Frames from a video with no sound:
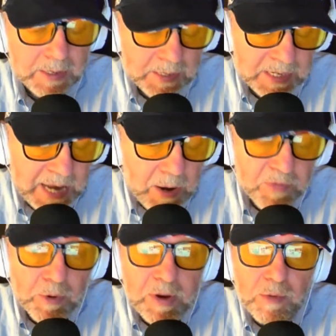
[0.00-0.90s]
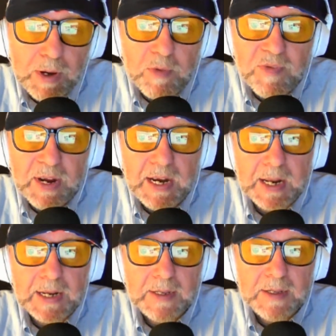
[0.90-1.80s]
There's now a very real
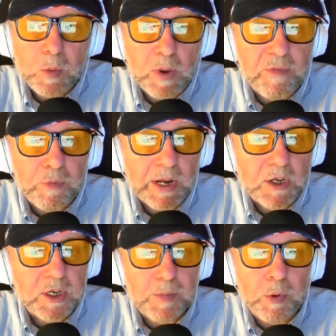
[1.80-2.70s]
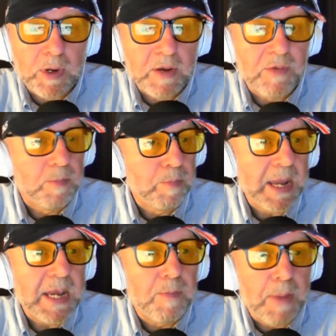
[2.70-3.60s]
feeling that we've reached a point of
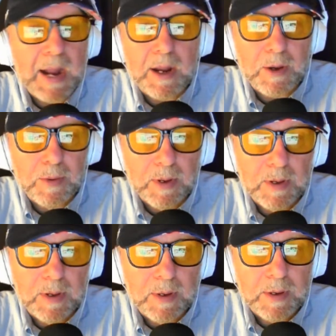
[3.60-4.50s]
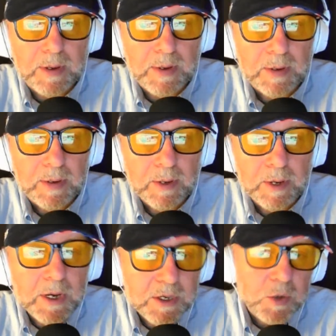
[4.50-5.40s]
peak backhoe.
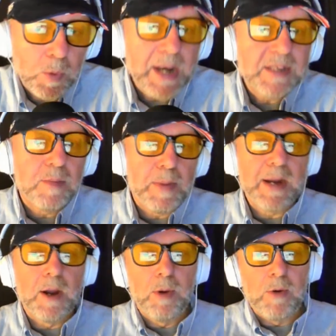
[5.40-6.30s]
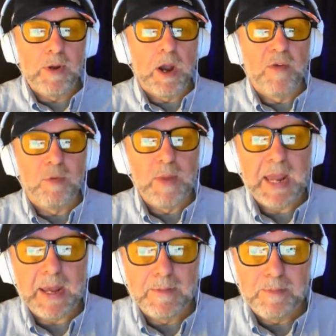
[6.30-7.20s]
So where does the backhoe loader go from
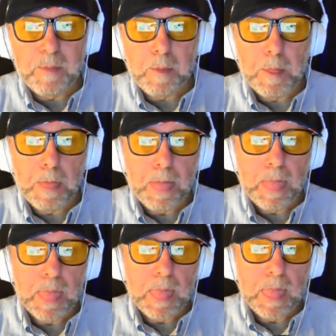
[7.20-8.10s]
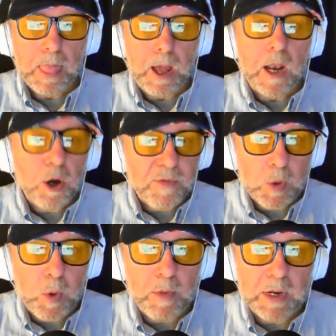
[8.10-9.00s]
here? A lot of
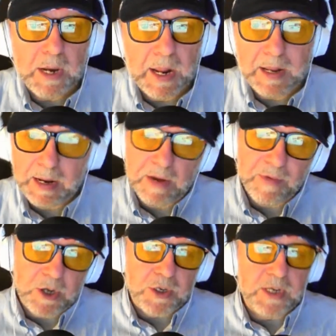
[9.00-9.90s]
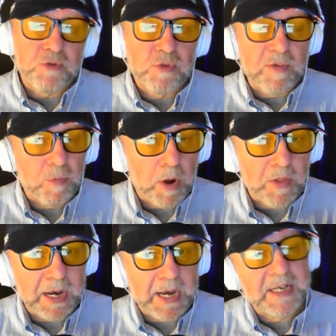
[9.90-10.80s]
equipment innovation is driven
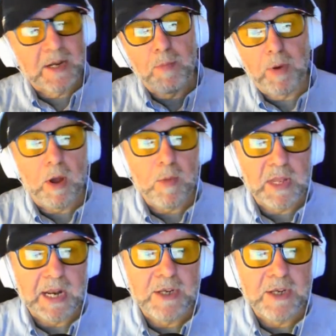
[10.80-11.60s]
by the need to comply with